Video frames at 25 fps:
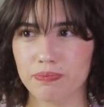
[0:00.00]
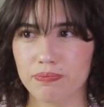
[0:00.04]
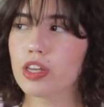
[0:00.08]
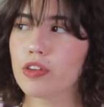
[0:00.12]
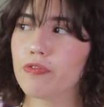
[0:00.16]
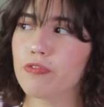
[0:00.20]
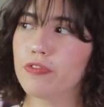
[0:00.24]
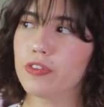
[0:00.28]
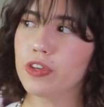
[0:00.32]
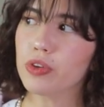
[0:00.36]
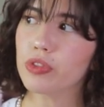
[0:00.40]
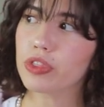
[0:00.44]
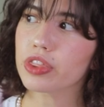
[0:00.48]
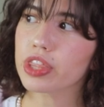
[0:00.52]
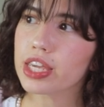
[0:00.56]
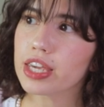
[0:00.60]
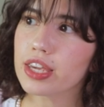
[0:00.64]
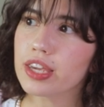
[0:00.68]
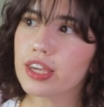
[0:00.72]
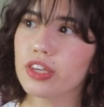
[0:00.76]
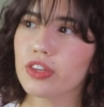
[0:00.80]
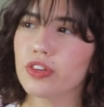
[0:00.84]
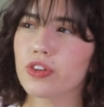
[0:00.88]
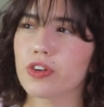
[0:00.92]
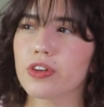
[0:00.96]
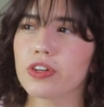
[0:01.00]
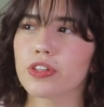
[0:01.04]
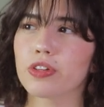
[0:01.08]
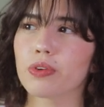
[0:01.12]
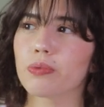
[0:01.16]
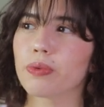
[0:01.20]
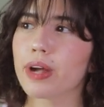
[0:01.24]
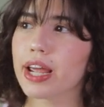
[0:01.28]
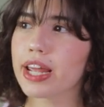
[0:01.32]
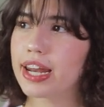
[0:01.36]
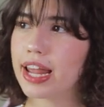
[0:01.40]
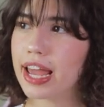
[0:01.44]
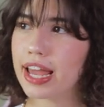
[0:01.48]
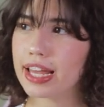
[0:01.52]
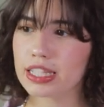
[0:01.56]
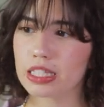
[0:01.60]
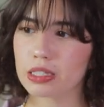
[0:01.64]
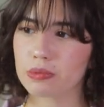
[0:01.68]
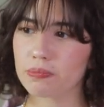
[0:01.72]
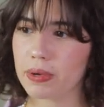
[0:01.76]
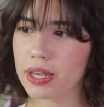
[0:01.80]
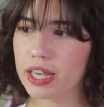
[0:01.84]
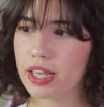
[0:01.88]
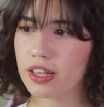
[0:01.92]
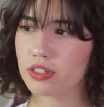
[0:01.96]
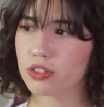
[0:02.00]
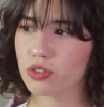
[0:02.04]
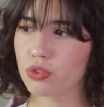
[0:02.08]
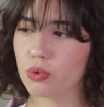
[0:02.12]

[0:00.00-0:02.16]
If you think you're in the right headspace